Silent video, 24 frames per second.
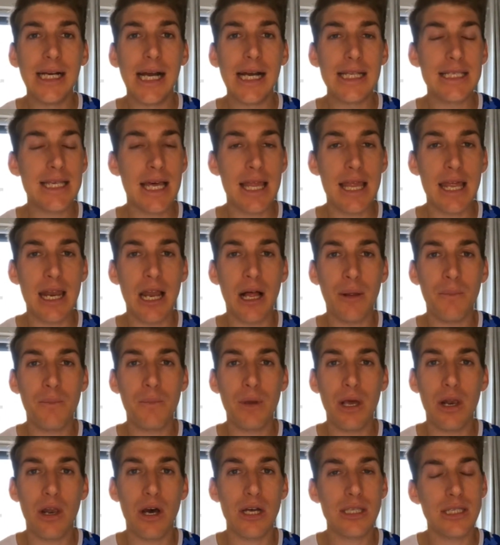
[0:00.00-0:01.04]
It's something that'll help
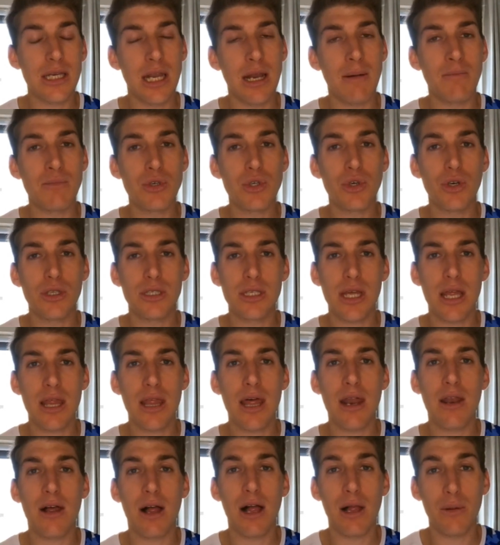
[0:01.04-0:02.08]
me a lot, and I'm sure it's something
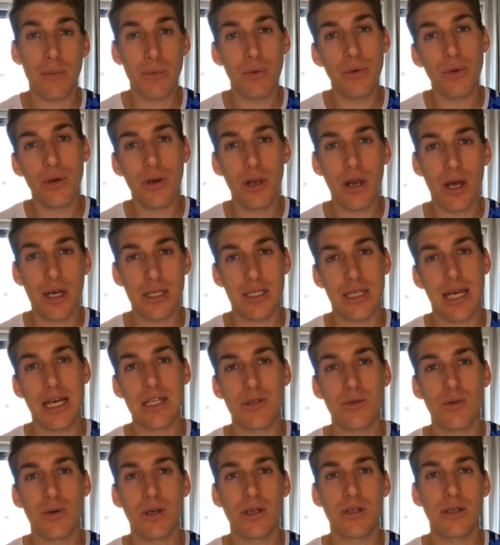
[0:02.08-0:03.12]
that'll help you a lot
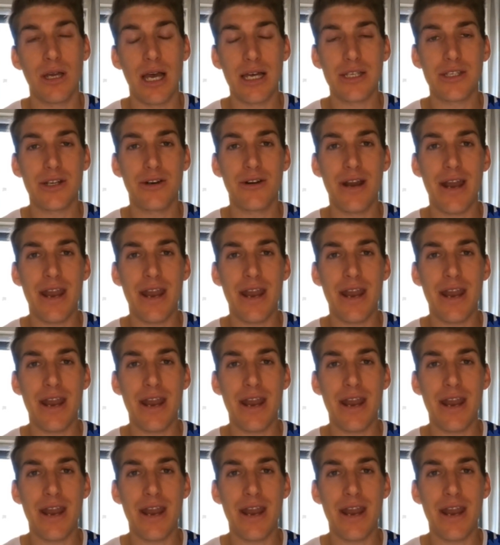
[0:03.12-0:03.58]
as well as a